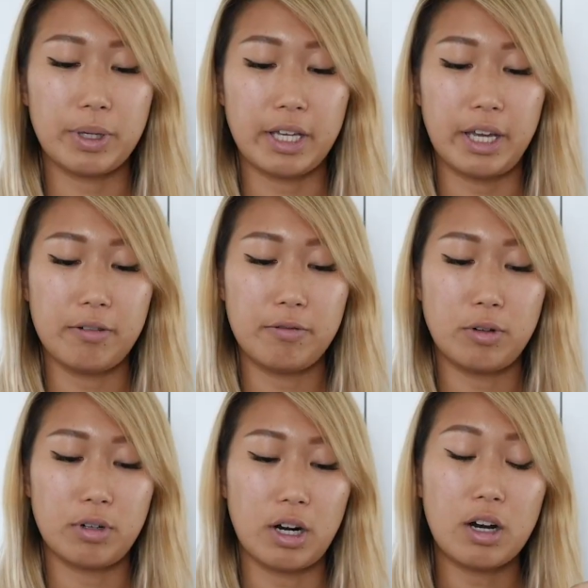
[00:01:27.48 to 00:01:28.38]
we get
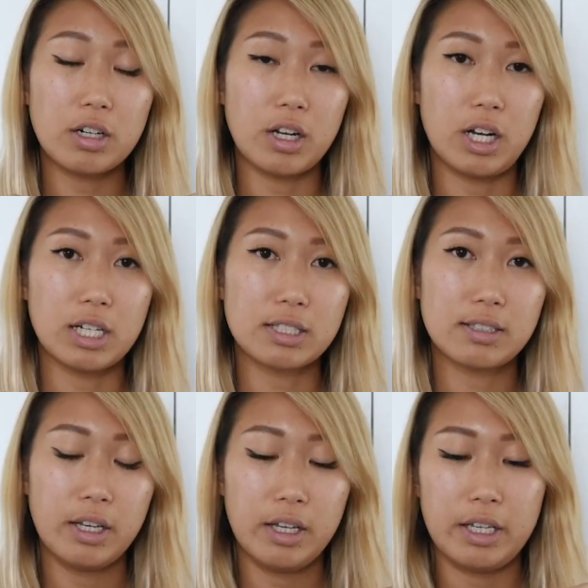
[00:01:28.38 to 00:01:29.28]
for our
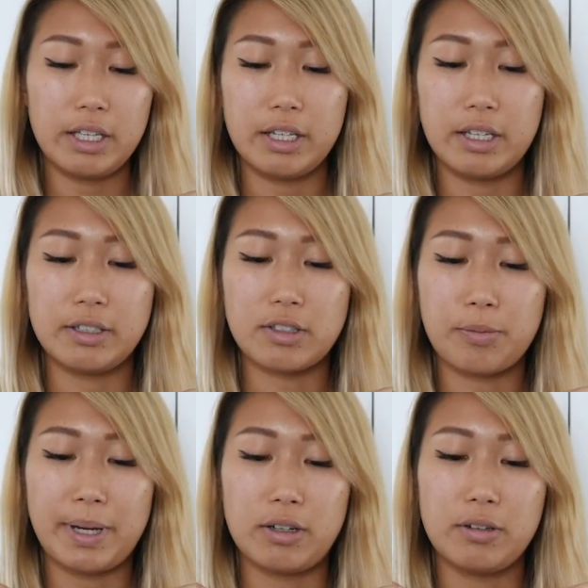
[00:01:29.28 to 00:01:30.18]
dogs is
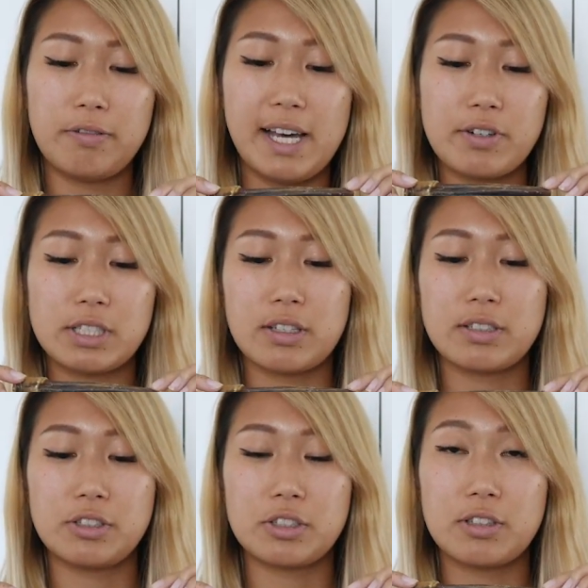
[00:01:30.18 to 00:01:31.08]
about 5 or
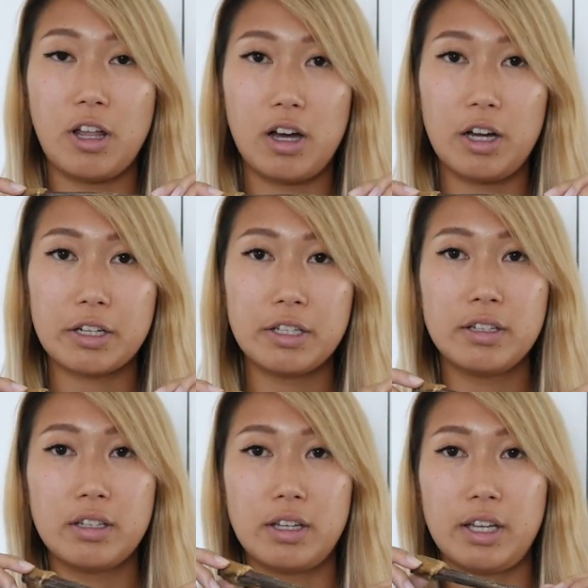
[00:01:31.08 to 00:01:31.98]
6 inches long,
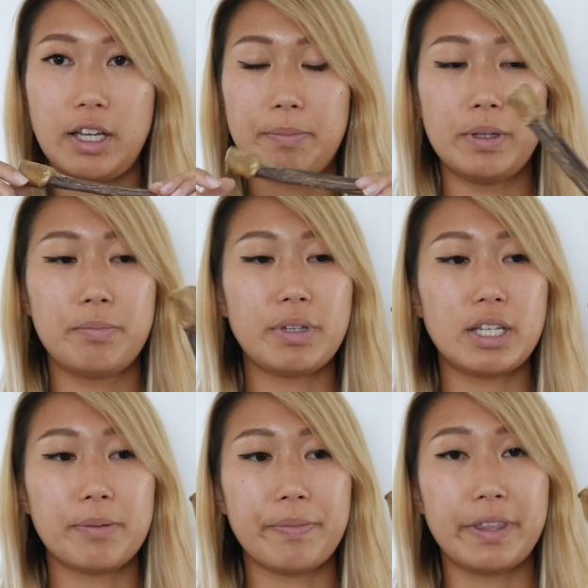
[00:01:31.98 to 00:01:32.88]

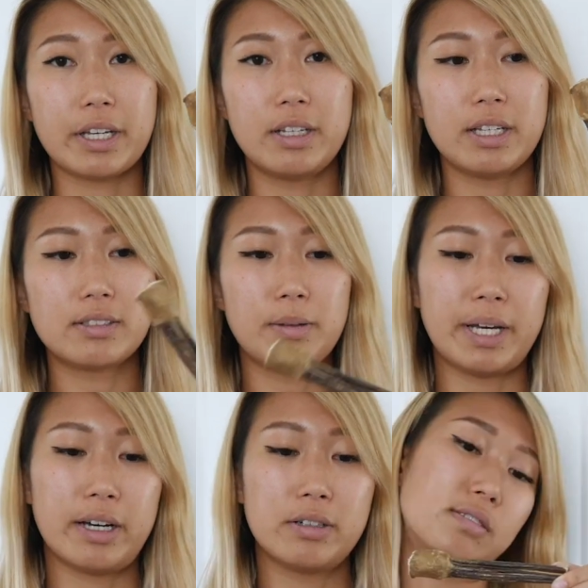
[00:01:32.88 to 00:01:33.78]
medium thickness,
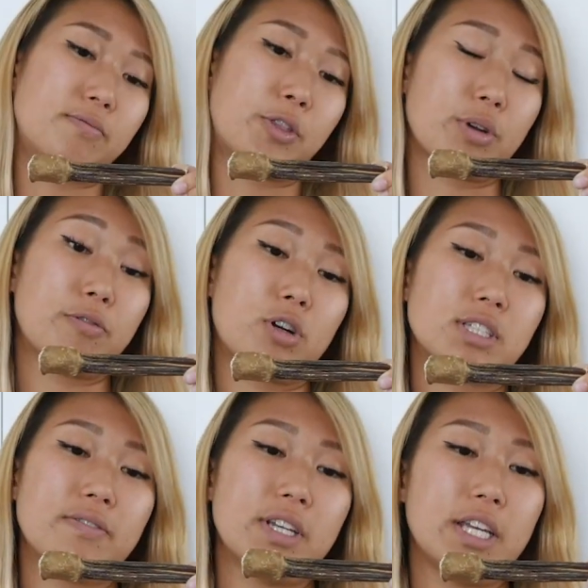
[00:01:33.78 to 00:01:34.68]
about
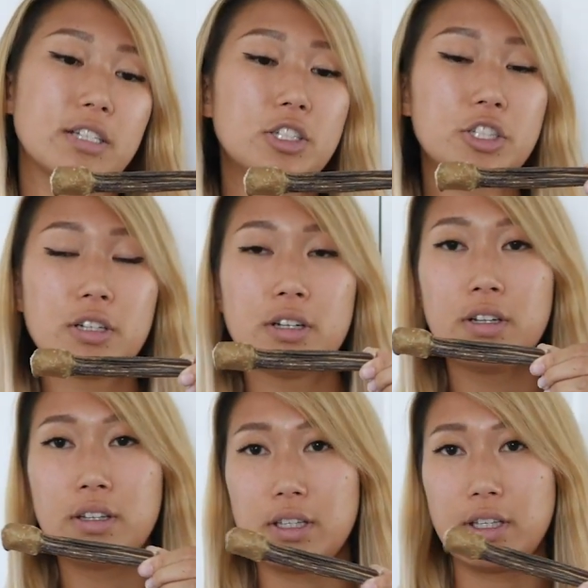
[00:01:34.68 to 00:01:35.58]
3/4 of an inch,
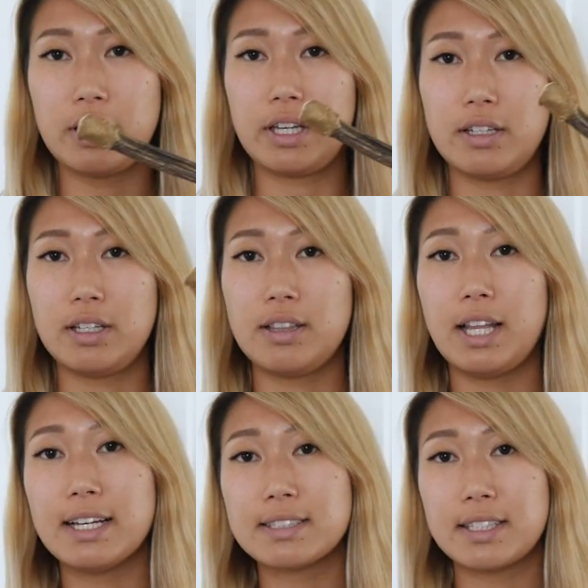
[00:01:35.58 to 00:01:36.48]
and it
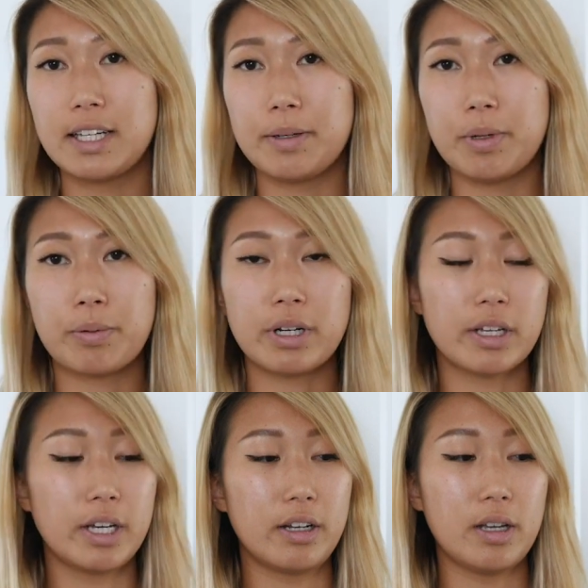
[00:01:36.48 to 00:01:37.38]
lasts them a pretty
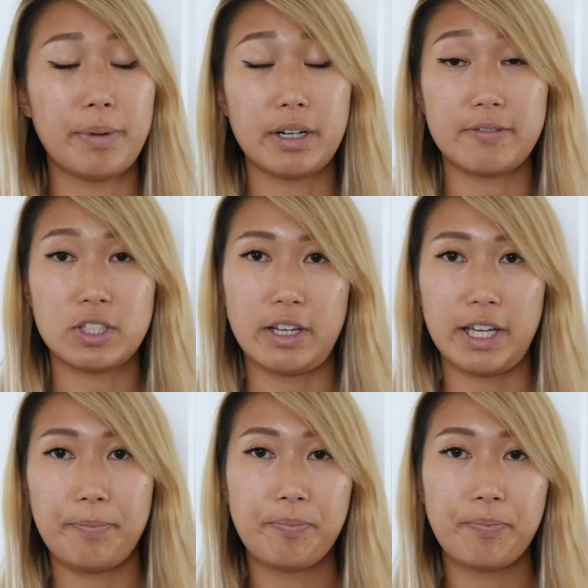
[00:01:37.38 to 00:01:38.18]
good amount of time.